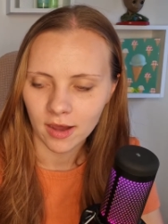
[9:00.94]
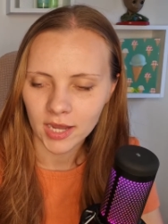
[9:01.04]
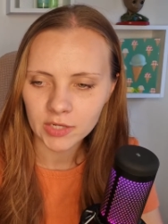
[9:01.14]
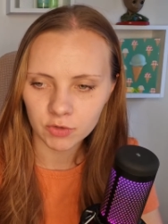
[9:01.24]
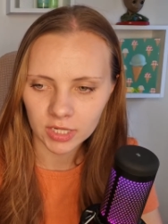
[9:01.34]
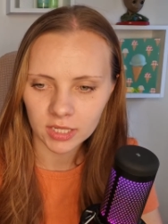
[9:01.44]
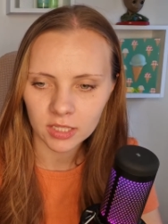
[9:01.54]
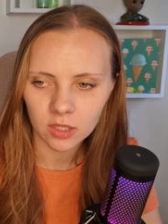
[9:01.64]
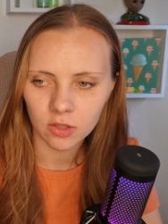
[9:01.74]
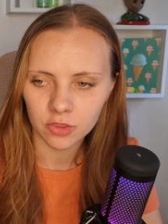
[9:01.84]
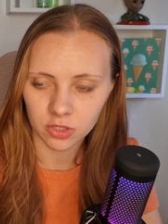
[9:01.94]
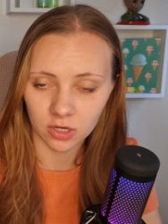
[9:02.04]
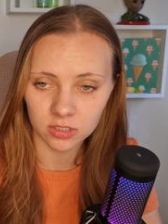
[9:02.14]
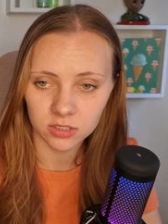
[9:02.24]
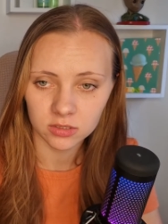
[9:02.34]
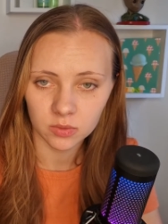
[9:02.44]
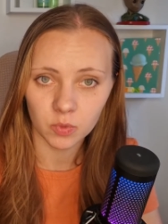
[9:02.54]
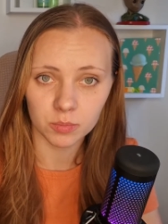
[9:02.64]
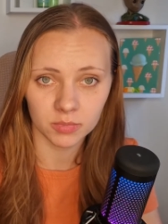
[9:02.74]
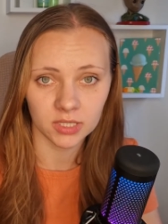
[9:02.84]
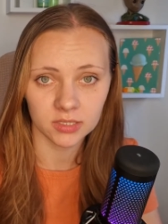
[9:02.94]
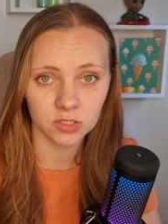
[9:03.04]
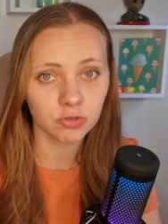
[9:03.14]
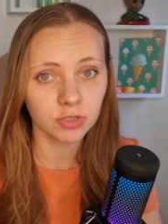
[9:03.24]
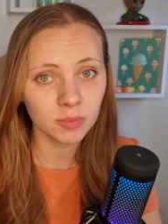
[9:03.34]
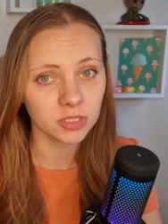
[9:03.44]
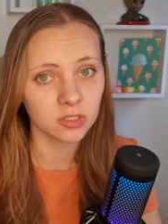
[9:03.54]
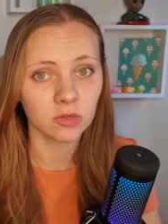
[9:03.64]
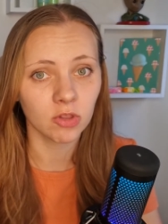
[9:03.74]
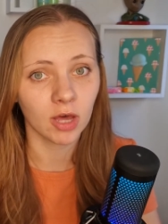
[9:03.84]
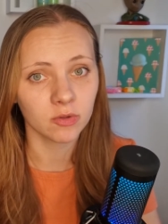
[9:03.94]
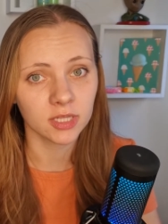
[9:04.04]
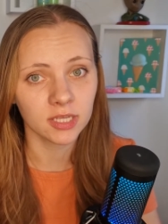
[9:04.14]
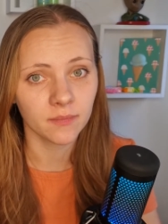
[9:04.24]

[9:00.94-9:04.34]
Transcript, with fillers: I really thought with me screaming so loudly